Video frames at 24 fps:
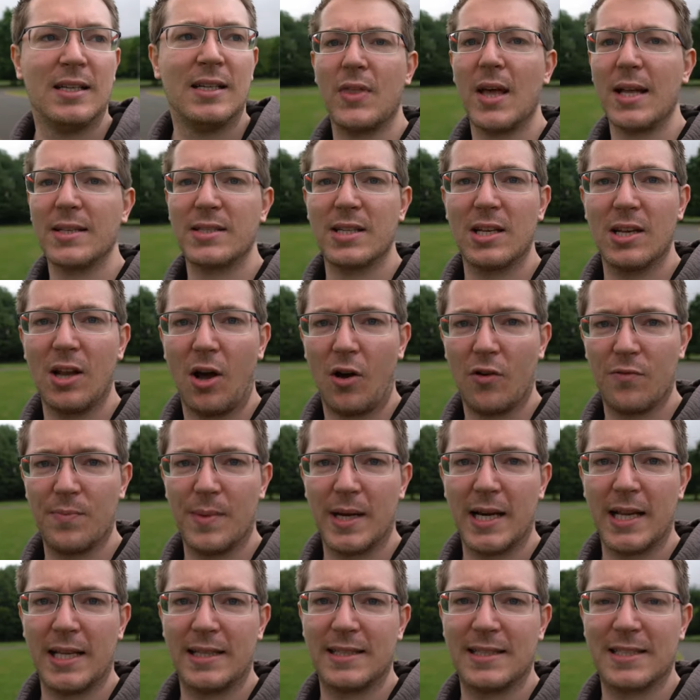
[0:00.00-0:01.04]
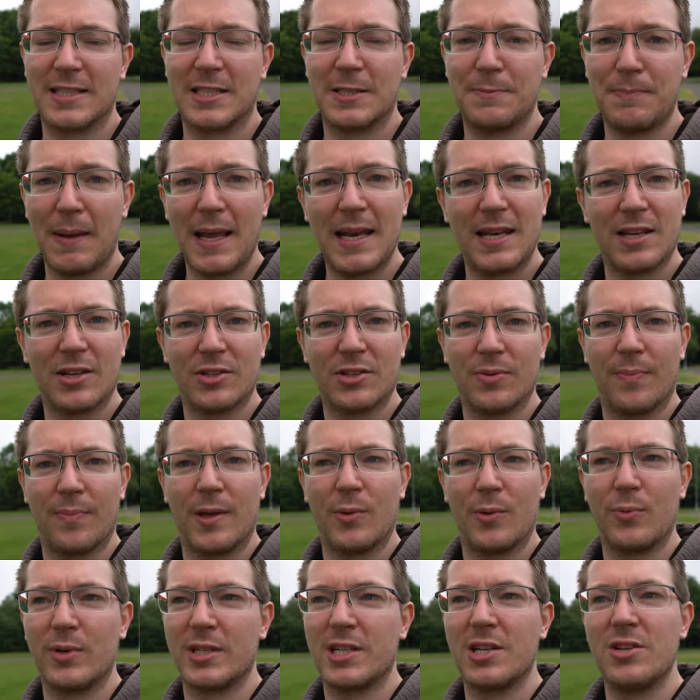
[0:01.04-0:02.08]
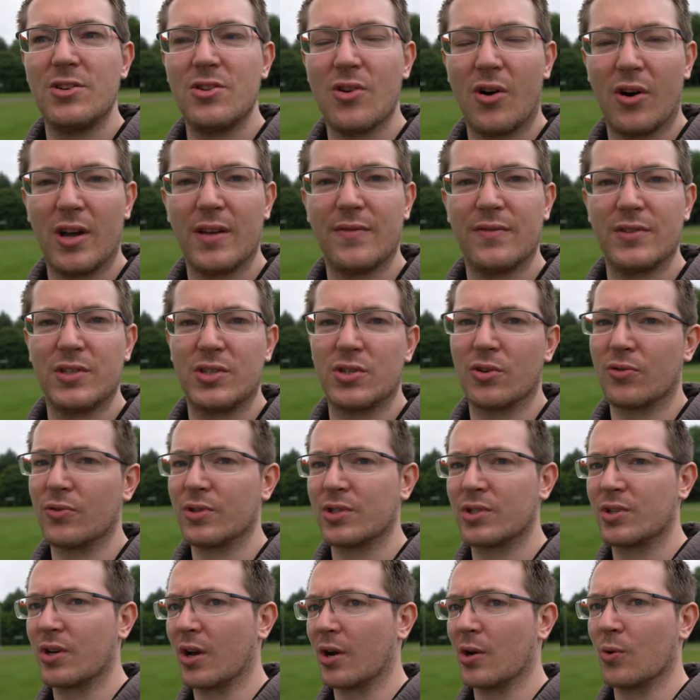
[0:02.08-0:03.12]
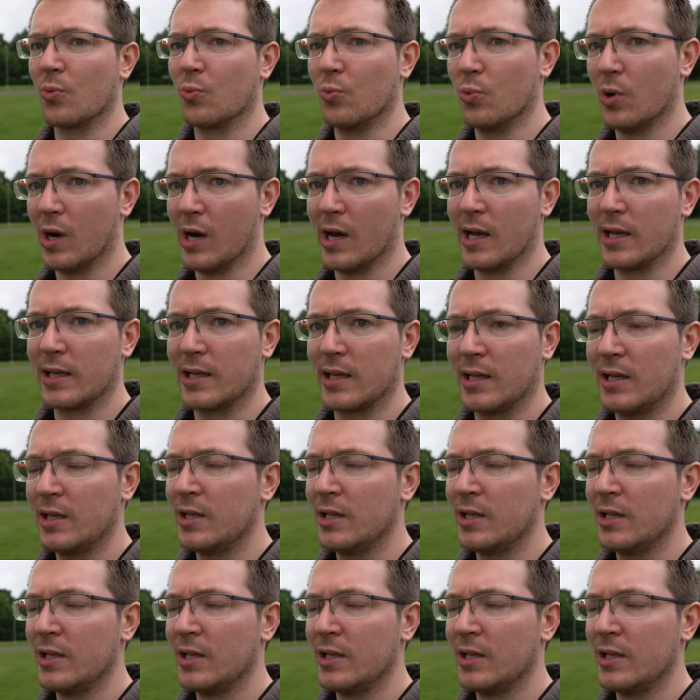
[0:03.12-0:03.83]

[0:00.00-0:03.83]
That's a lot of money to spend on something which you're not even sure is gonna work.